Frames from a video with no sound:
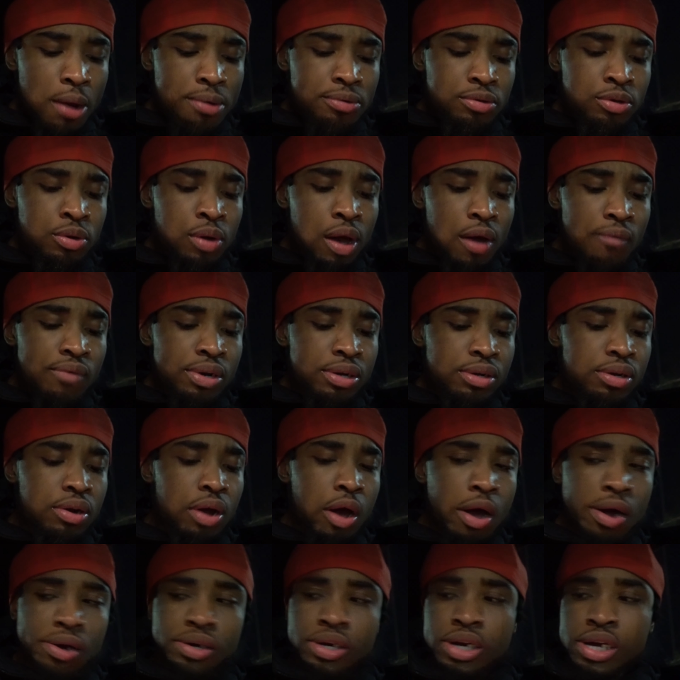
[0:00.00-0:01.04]
You haven't eaten
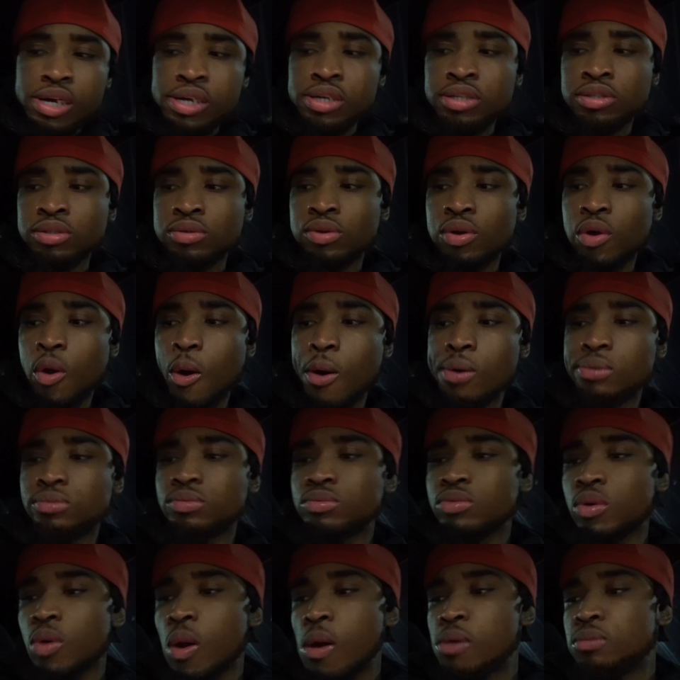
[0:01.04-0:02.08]
all day.
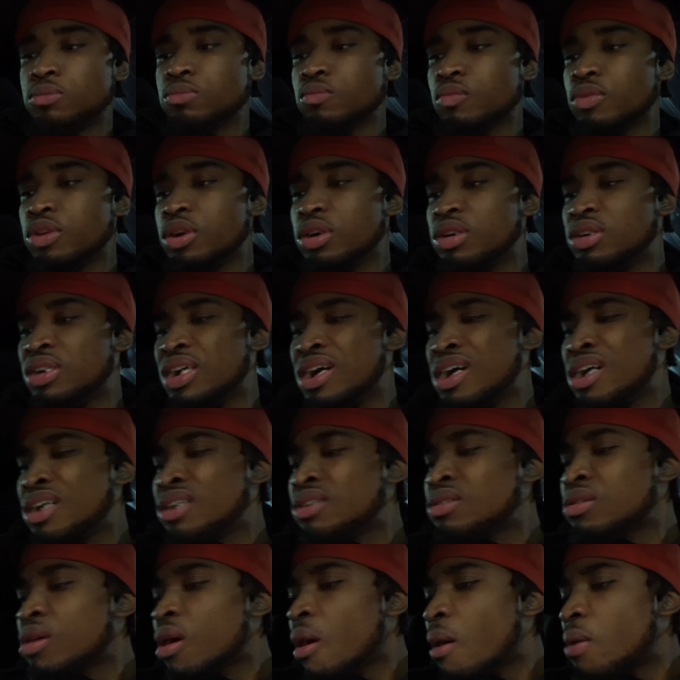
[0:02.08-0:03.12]
You're
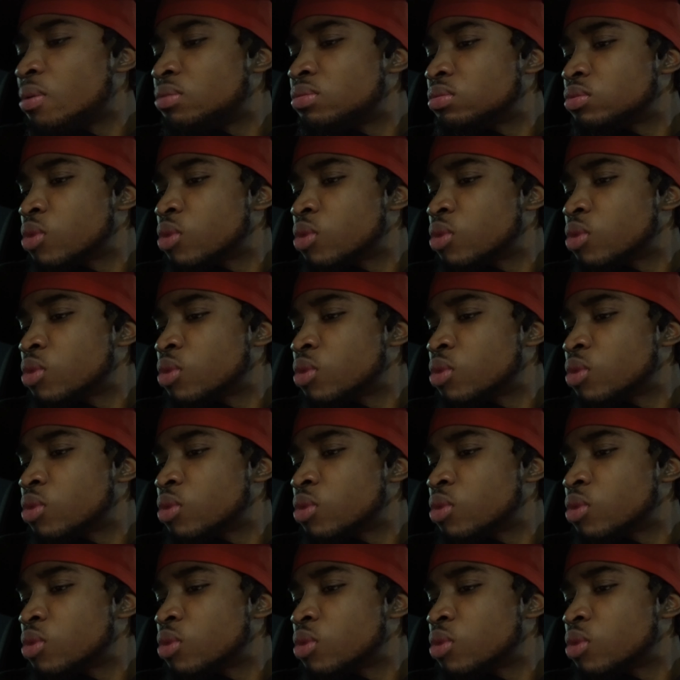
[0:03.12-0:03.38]
done?